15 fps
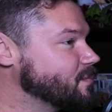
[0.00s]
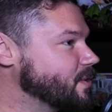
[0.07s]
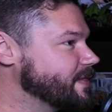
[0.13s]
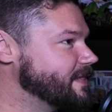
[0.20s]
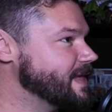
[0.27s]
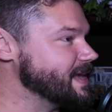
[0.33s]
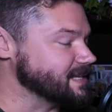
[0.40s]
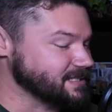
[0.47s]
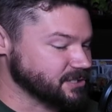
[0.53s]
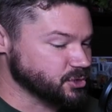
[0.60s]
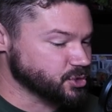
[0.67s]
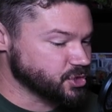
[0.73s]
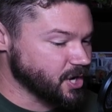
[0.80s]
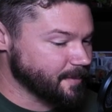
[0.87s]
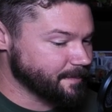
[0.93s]
them with this,
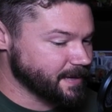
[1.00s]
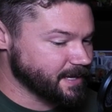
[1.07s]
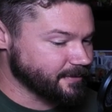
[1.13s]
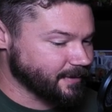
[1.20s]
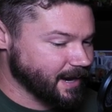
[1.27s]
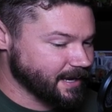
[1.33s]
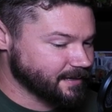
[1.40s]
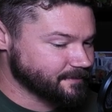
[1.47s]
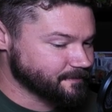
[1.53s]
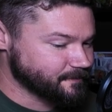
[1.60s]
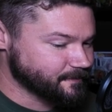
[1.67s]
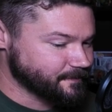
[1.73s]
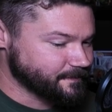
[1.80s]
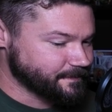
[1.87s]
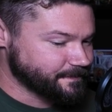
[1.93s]
you jump in, right?
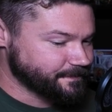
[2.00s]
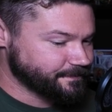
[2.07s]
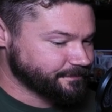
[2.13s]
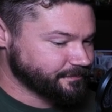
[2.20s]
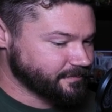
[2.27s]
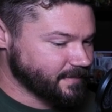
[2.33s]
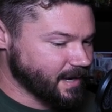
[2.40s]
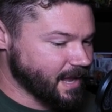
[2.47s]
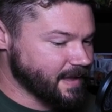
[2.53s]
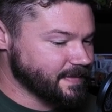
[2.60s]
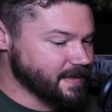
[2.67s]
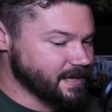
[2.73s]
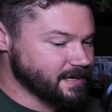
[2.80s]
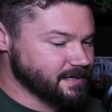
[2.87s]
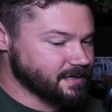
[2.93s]

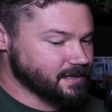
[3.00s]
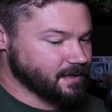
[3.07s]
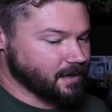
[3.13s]
And then,